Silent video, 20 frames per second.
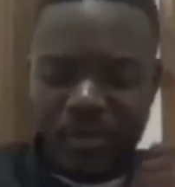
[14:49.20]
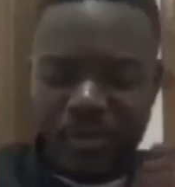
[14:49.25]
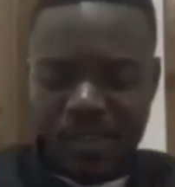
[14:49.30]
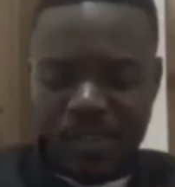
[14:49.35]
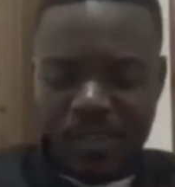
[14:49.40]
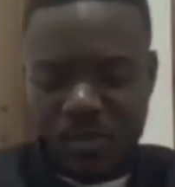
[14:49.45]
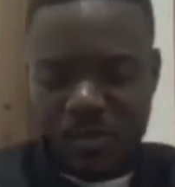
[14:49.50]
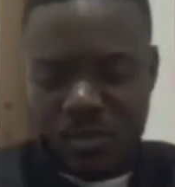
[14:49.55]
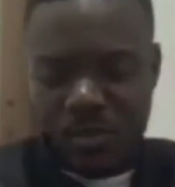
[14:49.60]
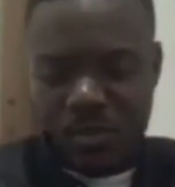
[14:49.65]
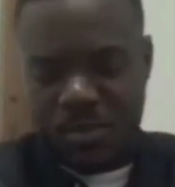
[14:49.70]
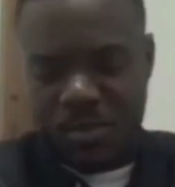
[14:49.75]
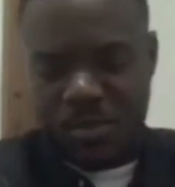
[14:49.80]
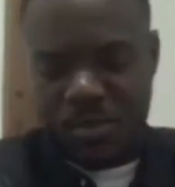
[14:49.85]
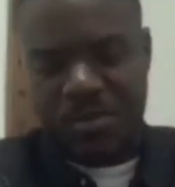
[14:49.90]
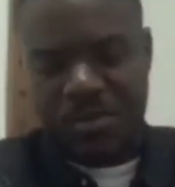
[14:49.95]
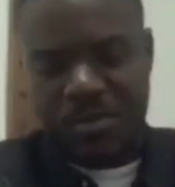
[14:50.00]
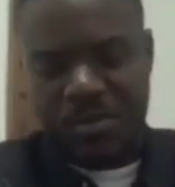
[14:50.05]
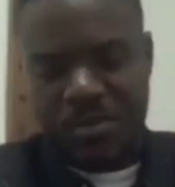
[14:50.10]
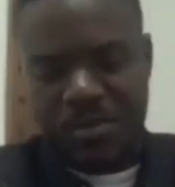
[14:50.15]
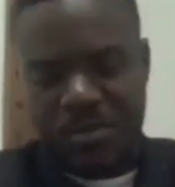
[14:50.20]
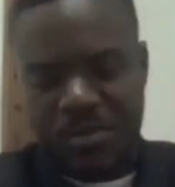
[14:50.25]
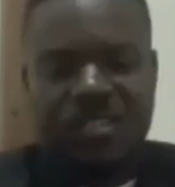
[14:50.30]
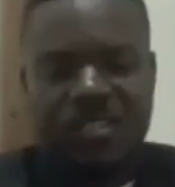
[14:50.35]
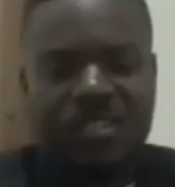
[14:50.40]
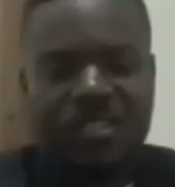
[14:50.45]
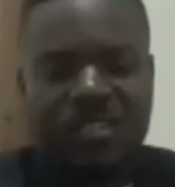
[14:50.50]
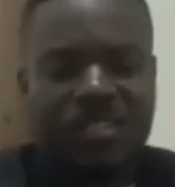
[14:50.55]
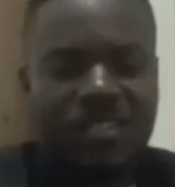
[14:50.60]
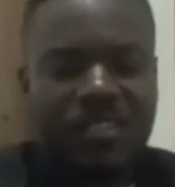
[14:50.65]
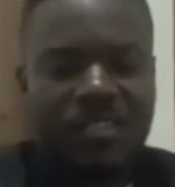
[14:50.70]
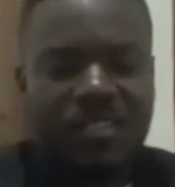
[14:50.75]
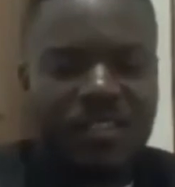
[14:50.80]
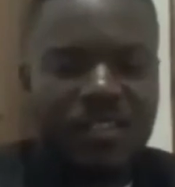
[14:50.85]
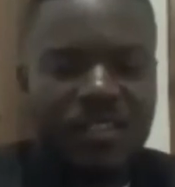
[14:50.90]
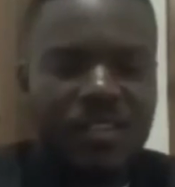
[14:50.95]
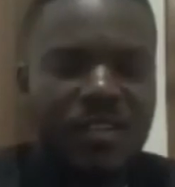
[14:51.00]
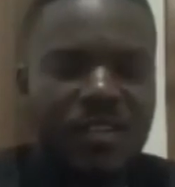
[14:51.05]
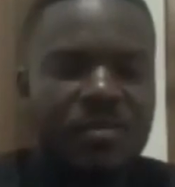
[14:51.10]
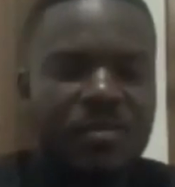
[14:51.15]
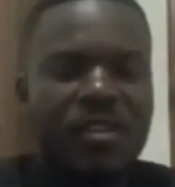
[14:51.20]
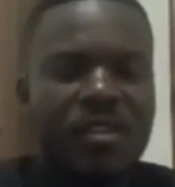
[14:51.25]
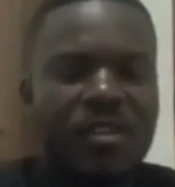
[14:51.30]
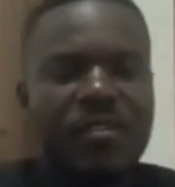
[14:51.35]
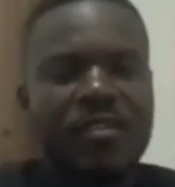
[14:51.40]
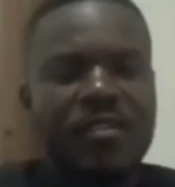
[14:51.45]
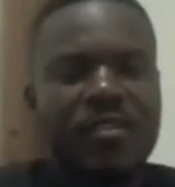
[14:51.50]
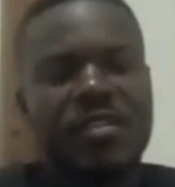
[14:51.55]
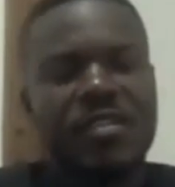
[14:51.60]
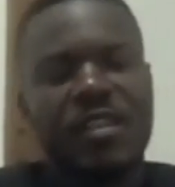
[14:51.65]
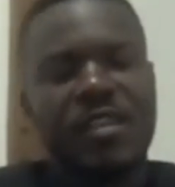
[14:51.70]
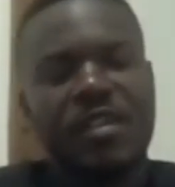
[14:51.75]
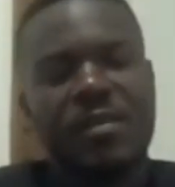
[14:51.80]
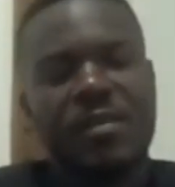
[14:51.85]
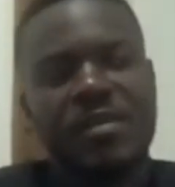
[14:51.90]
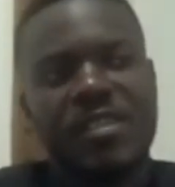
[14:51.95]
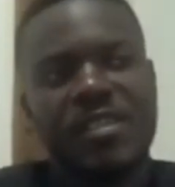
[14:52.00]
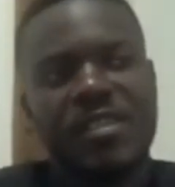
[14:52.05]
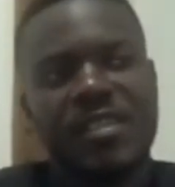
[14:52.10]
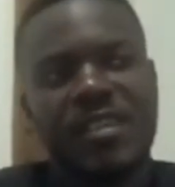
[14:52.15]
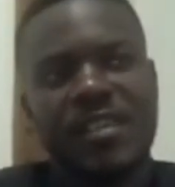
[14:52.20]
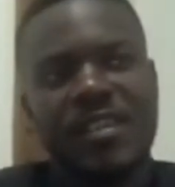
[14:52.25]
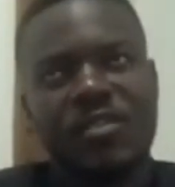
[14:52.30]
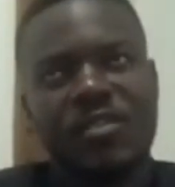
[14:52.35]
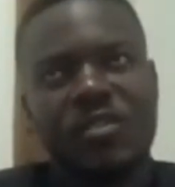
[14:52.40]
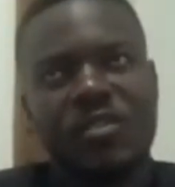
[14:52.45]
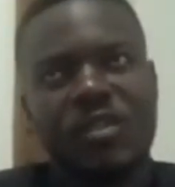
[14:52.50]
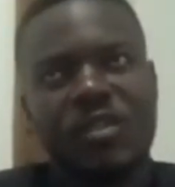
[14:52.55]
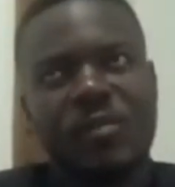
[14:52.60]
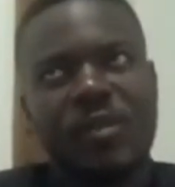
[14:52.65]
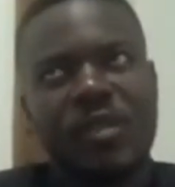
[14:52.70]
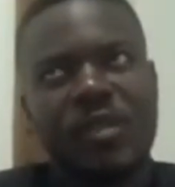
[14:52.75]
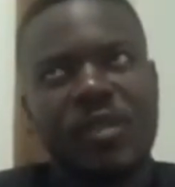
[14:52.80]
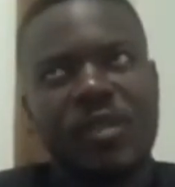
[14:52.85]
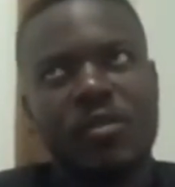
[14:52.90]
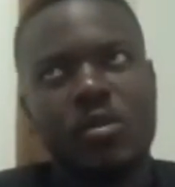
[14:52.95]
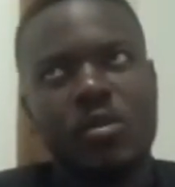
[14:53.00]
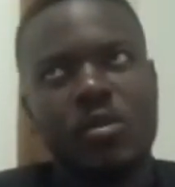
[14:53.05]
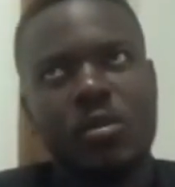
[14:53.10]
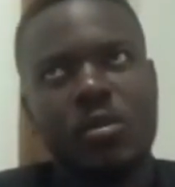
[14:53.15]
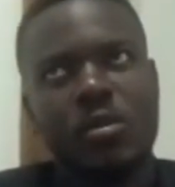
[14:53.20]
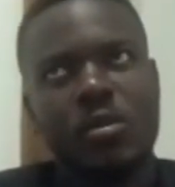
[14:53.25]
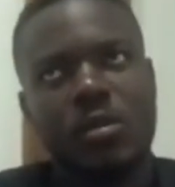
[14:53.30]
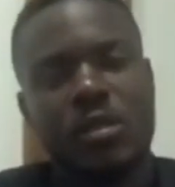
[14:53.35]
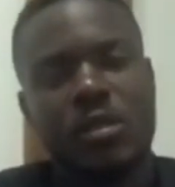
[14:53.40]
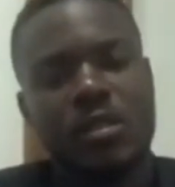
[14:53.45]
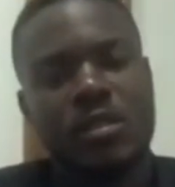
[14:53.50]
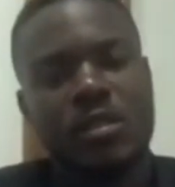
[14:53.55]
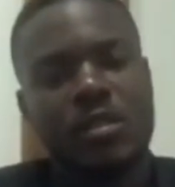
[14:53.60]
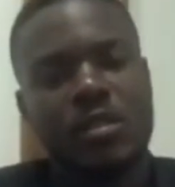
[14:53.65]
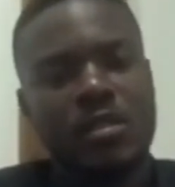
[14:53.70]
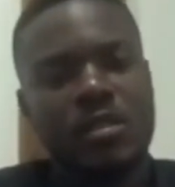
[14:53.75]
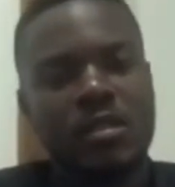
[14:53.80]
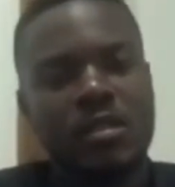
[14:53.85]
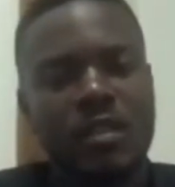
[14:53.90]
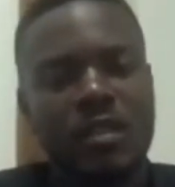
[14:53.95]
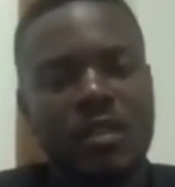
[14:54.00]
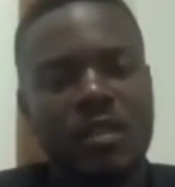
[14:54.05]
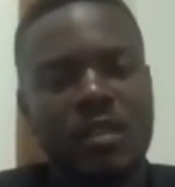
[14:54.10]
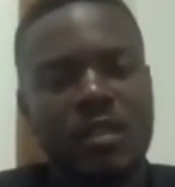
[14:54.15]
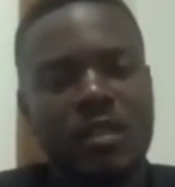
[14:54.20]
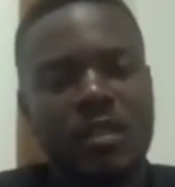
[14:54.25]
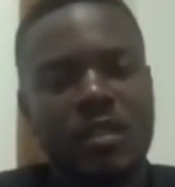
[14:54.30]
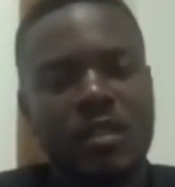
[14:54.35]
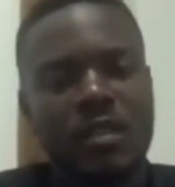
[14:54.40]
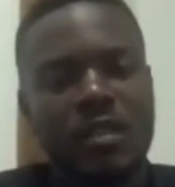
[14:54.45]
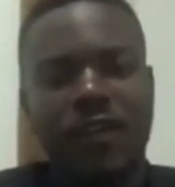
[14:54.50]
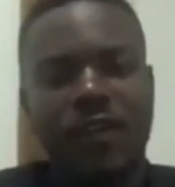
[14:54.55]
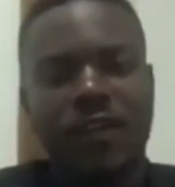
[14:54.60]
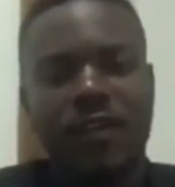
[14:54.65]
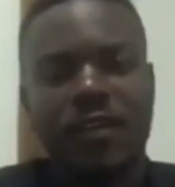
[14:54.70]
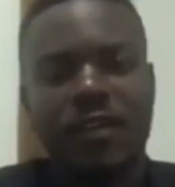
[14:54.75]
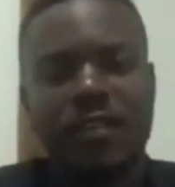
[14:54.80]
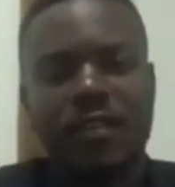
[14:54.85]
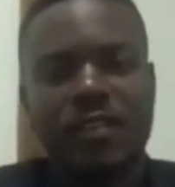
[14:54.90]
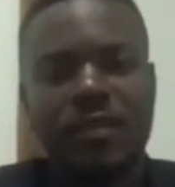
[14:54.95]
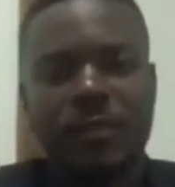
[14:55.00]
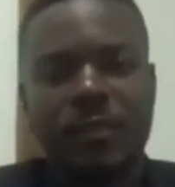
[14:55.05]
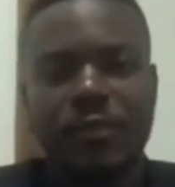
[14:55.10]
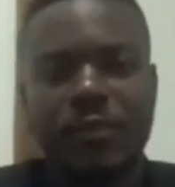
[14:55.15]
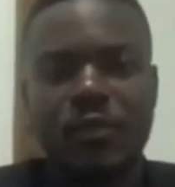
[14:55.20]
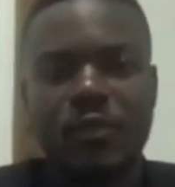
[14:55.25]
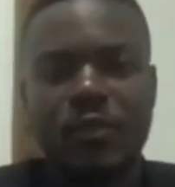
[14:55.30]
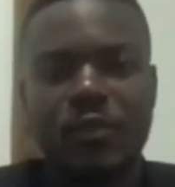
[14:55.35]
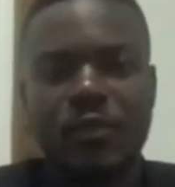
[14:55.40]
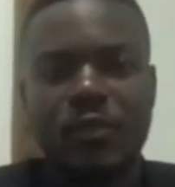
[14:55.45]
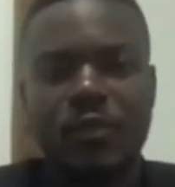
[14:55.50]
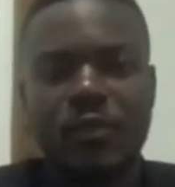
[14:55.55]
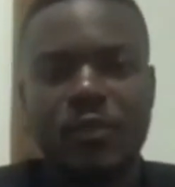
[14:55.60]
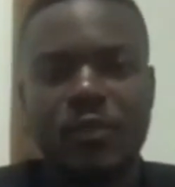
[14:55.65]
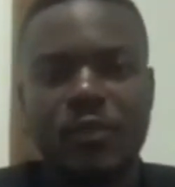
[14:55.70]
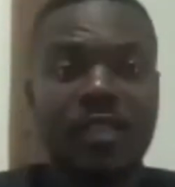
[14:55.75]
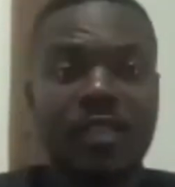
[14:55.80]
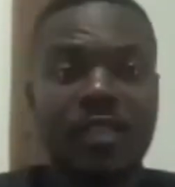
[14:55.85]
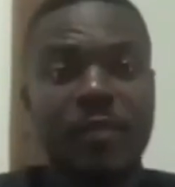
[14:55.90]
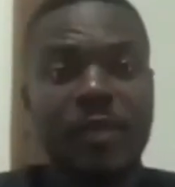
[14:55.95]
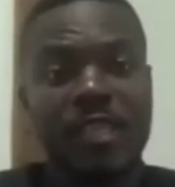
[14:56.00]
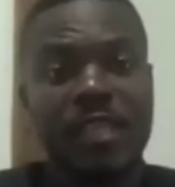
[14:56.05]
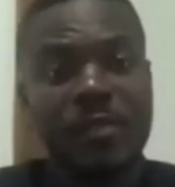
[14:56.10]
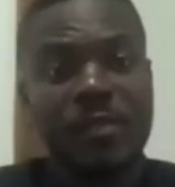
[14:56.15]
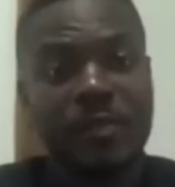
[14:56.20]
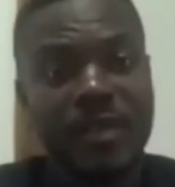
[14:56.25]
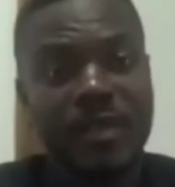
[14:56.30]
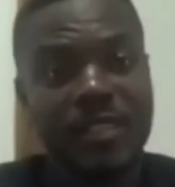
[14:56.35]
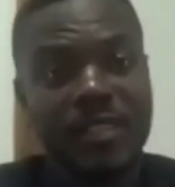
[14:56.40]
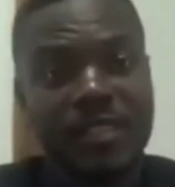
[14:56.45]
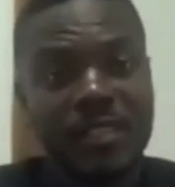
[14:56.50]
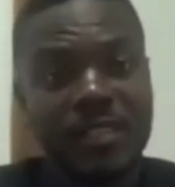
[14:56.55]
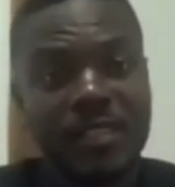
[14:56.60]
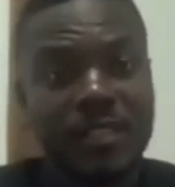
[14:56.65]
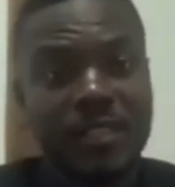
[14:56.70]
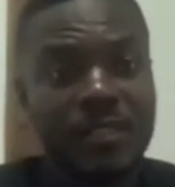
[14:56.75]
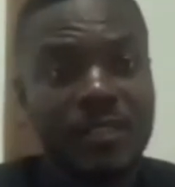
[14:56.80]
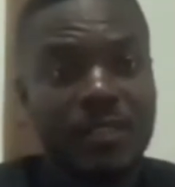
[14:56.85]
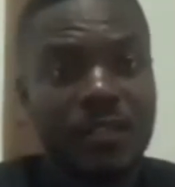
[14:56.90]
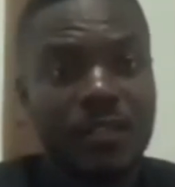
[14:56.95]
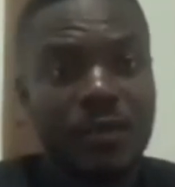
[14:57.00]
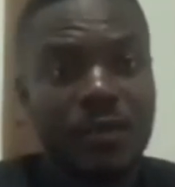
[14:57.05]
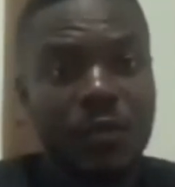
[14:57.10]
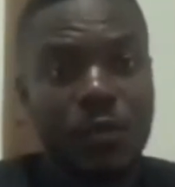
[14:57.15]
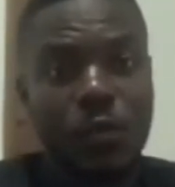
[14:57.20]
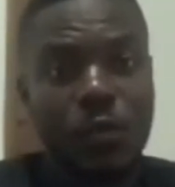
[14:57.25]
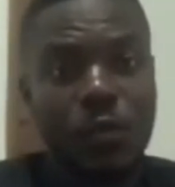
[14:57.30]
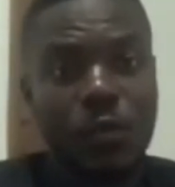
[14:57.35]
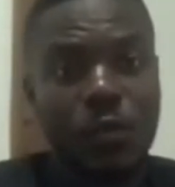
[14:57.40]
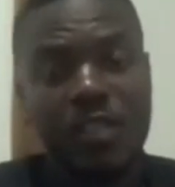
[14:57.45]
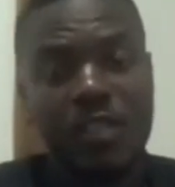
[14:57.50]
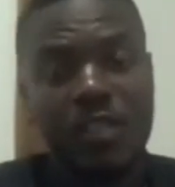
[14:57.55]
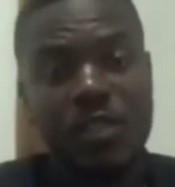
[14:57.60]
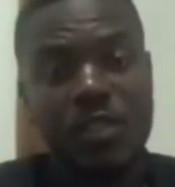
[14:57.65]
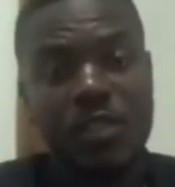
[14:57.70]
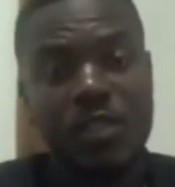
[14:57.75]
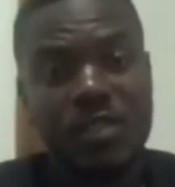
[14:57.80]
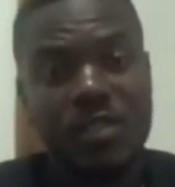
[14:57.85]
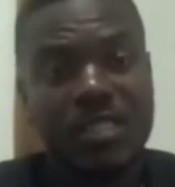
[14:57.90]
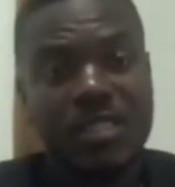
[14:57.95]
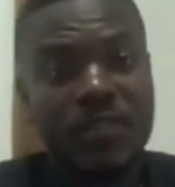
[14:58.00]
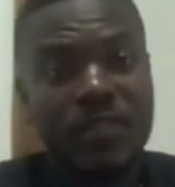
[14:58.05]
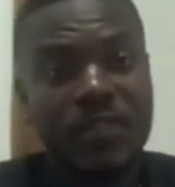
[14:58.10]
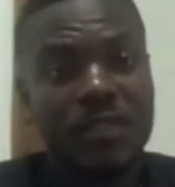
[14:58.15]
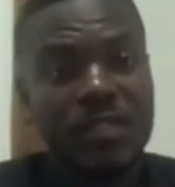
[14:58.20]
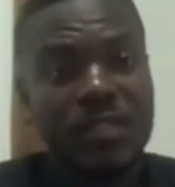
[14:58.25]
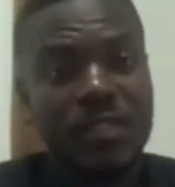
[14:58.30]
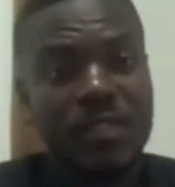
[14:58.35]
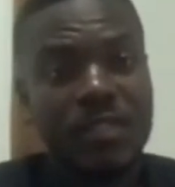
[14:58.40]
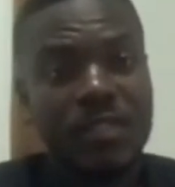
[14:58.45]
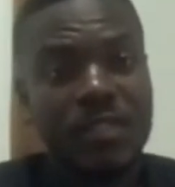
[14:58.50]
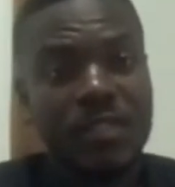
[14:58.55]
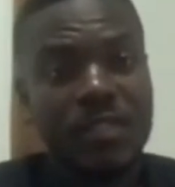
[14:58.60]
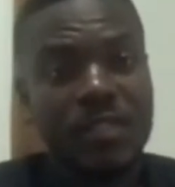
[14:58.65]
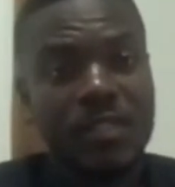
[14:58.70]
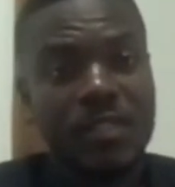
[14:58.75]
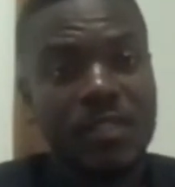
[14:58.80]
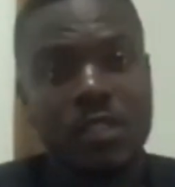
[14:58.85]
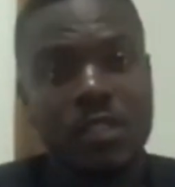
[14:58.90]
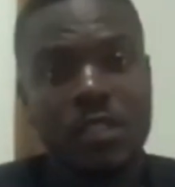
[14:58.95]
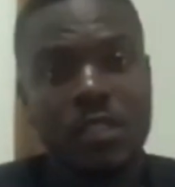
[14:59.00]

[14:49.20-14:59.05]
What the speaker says: so, because the reason I am saying I do not believe so is the fact that Bill Gates started making money while he was 70 years old.